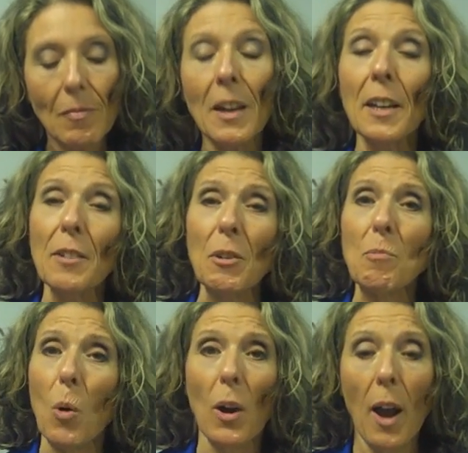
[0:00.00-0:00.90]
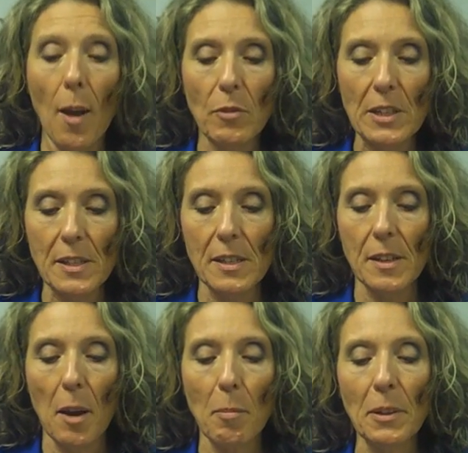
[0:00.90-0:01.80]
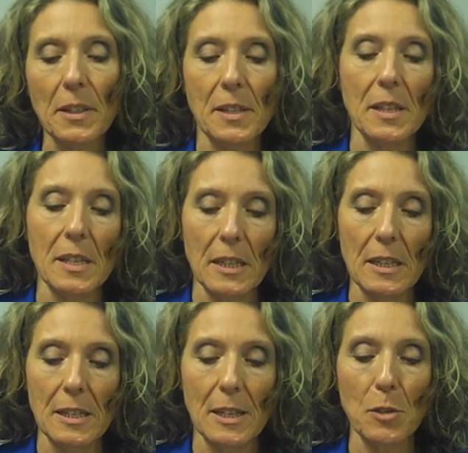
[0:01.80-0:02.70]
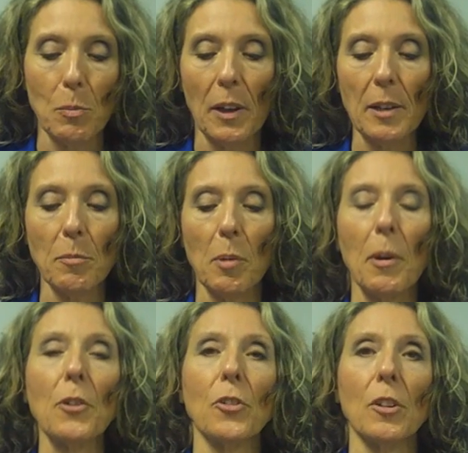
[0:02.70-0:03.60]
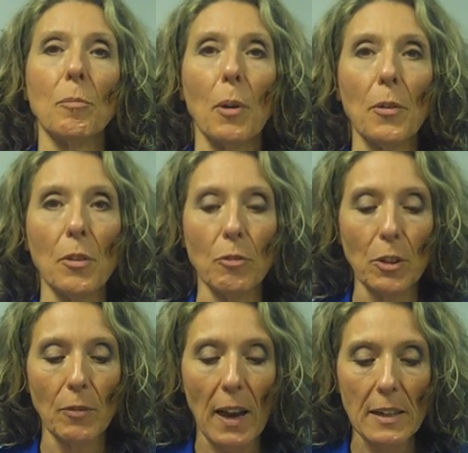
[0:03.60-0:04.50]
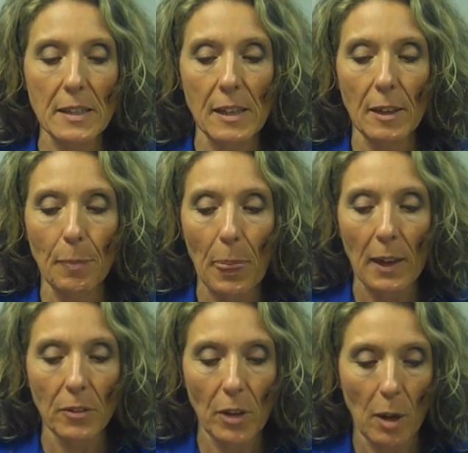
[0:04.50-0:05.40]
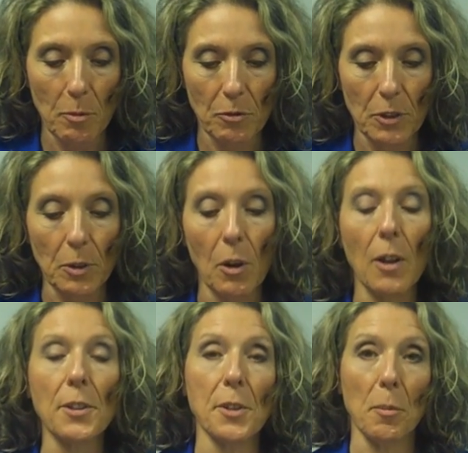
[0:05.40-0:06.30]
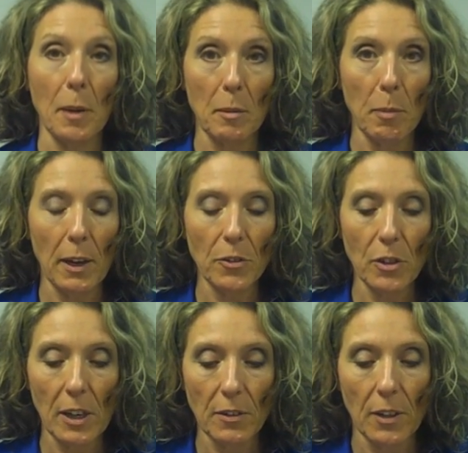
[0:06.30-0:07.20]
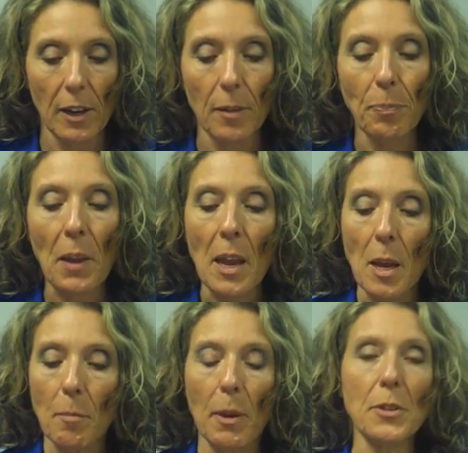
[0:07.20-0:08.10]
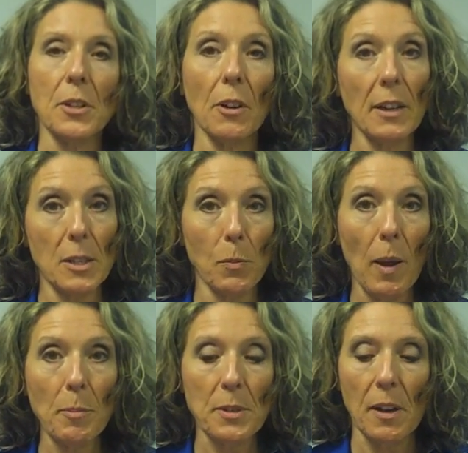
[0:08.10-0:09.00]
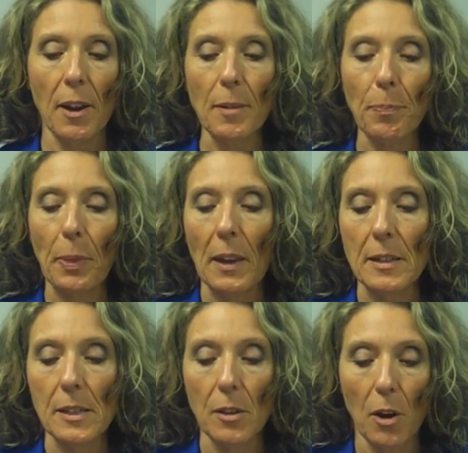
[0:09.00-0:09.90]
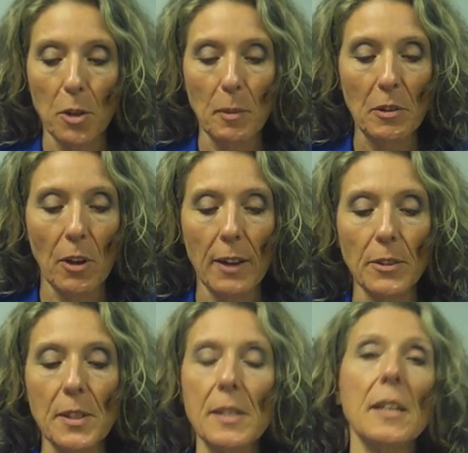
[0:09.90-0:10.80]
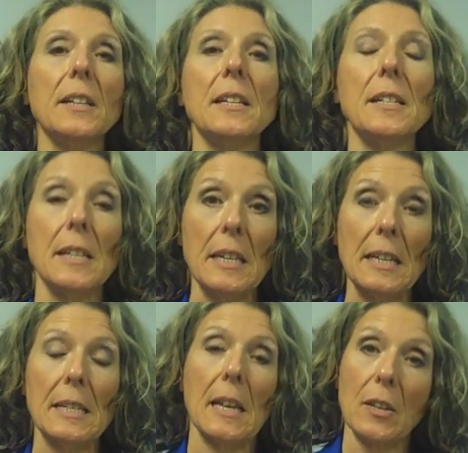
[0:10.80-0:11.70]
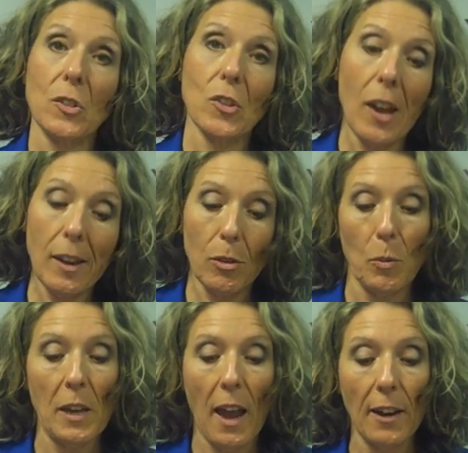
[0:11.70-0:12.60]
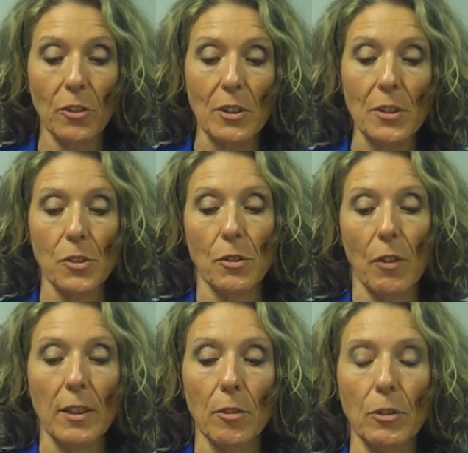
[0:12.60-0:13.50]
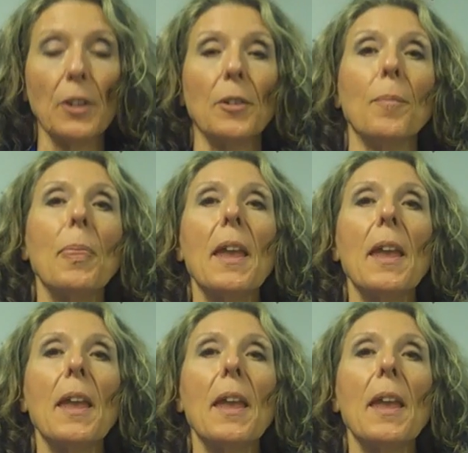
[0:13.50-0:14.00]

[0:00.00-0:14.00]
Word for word: An even more obvious example is the CDC's blatant promotion of both the flu vaccine and Tamiflu, also made by Genentech. Posted on its website is a document titled CDC says take three actions to fight the flu.